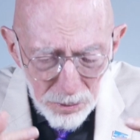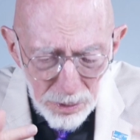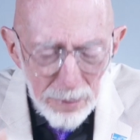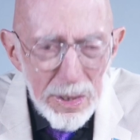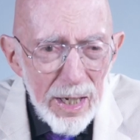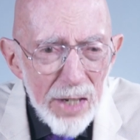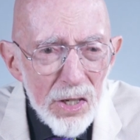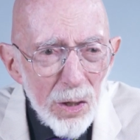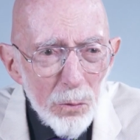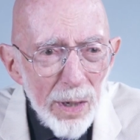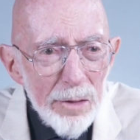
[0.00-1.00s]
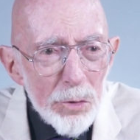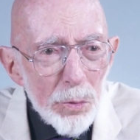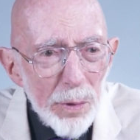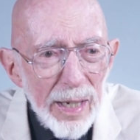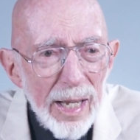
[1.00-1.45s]
gravitational waves
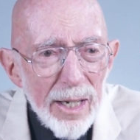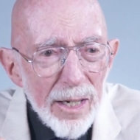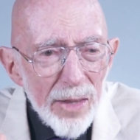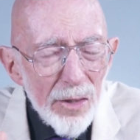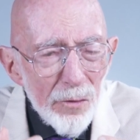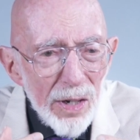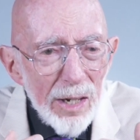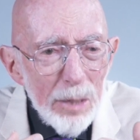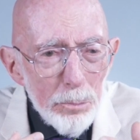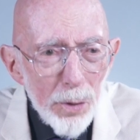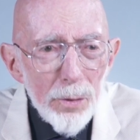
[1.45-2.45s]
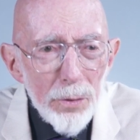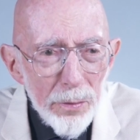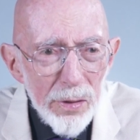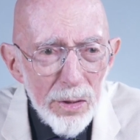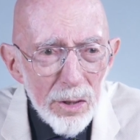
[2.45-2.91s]
created at the very birth
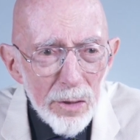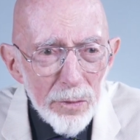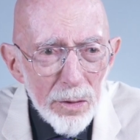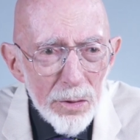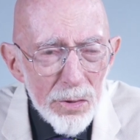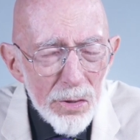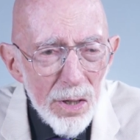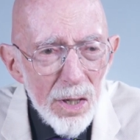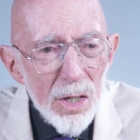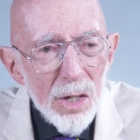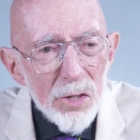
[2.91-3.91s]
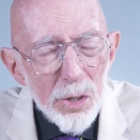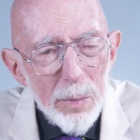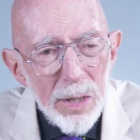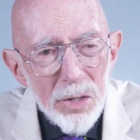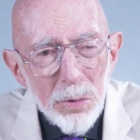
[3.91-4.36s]
of the universe should
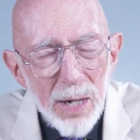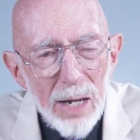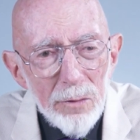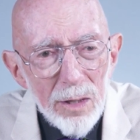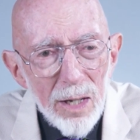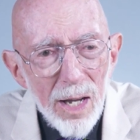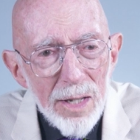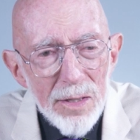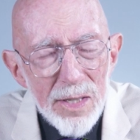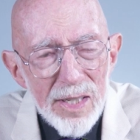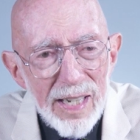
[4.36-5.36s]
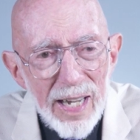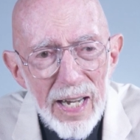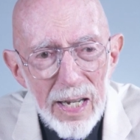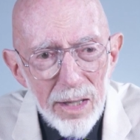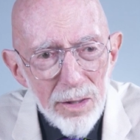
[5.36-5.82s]
be travel
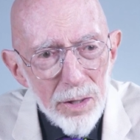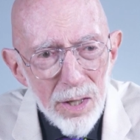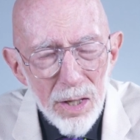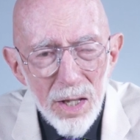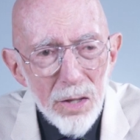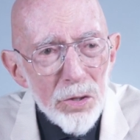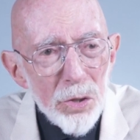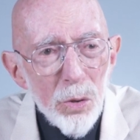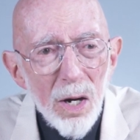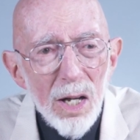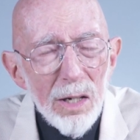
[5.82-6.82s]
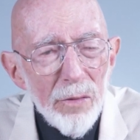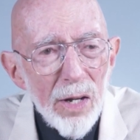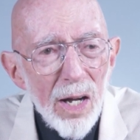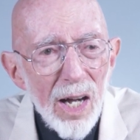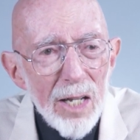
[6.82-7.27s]
unscathed through all of
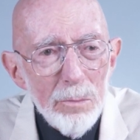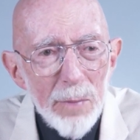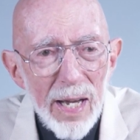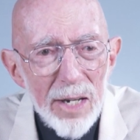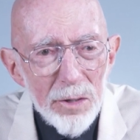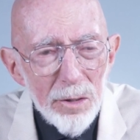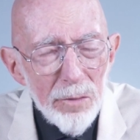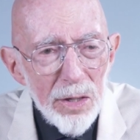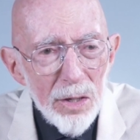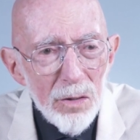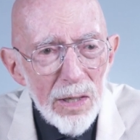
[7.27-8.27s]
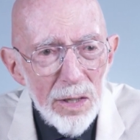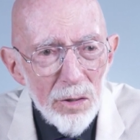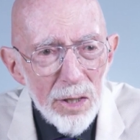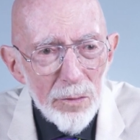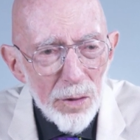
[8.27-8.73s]
the hot matter of the early
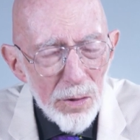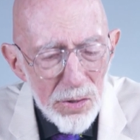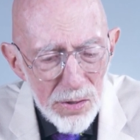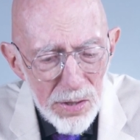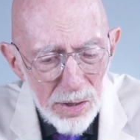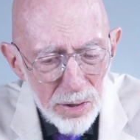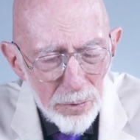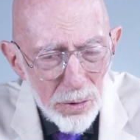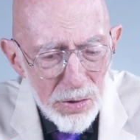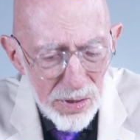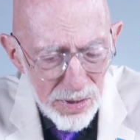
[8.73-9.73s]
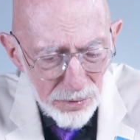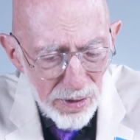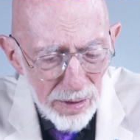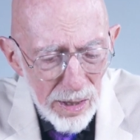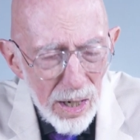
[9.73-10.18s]
universe, as the universe is
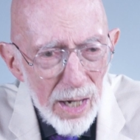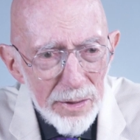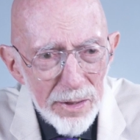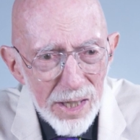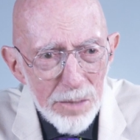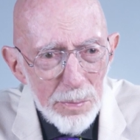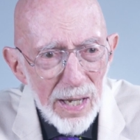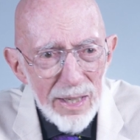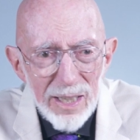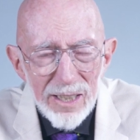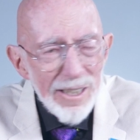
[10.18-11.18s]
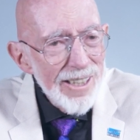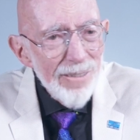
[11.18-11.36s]
very hot and expanding.